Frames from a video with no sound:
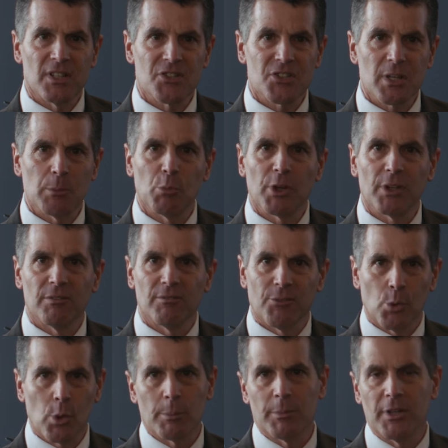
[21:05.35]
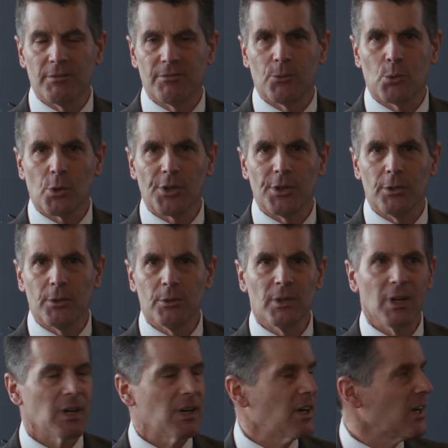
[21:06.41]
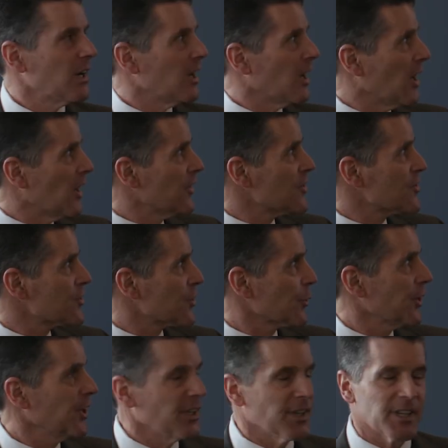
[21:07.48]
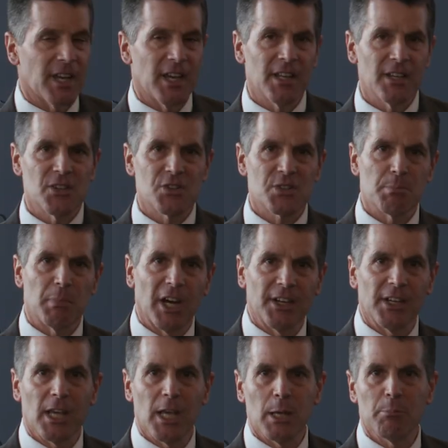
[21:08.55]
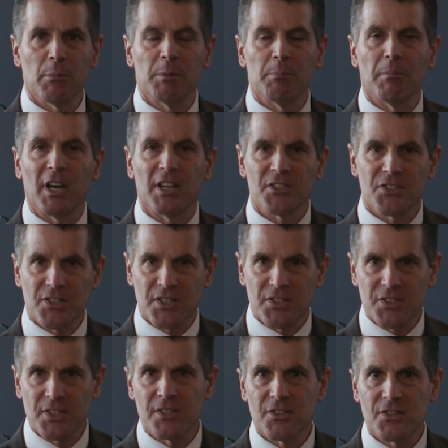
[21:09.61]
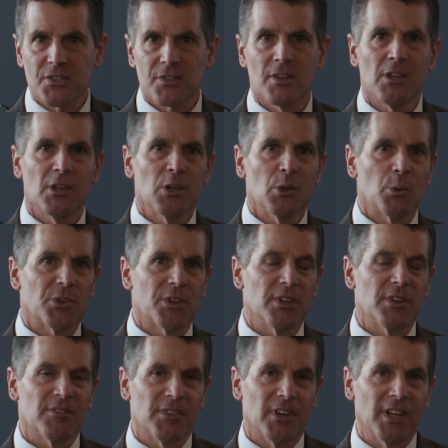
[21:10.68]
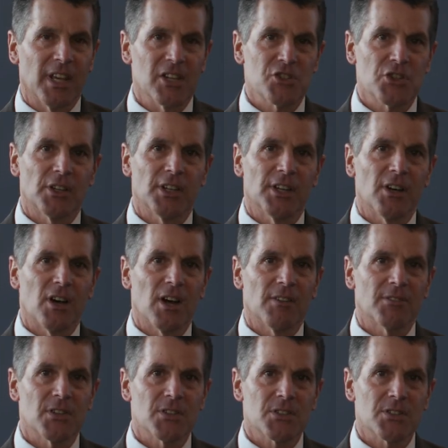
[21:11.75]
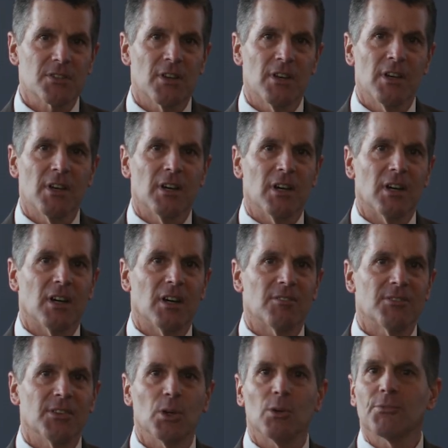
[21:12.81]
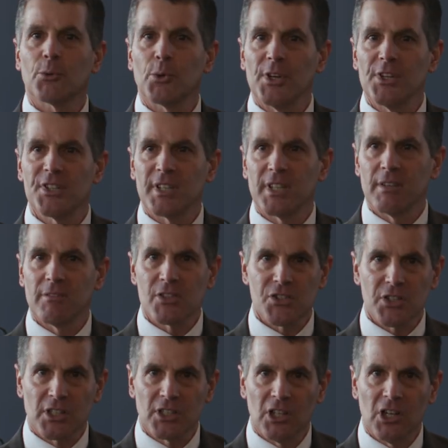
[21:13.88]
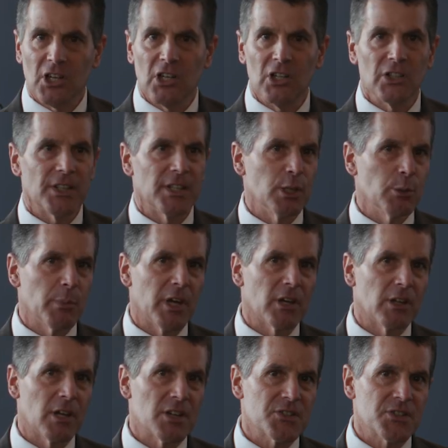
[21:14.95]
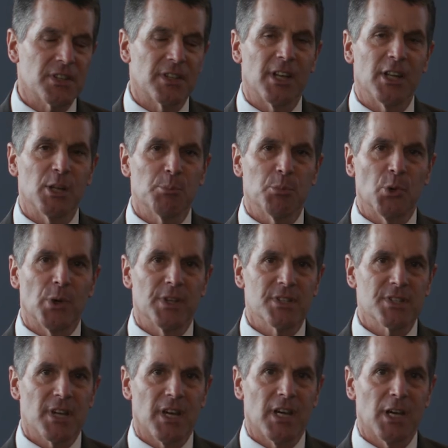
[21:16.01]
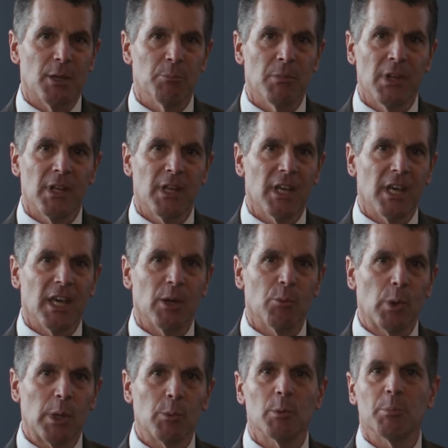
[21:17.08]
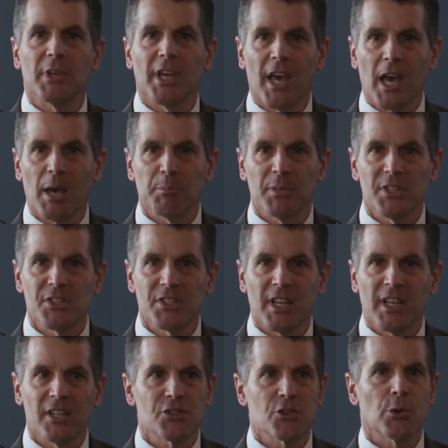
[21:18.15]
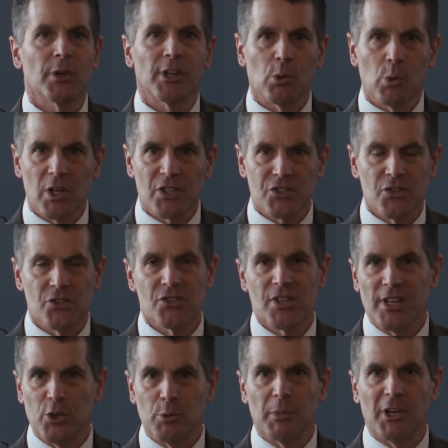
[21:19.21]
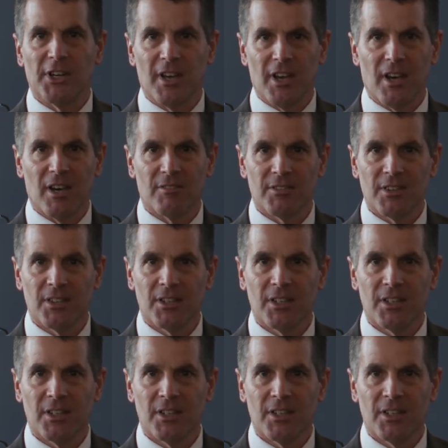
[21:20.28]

somewhat informative for you. On the screen, again, is my name and my assistants within the financial aid office. Feel free to give us a call, email us at any point in time, and we would be happy to answer any questions that you might have.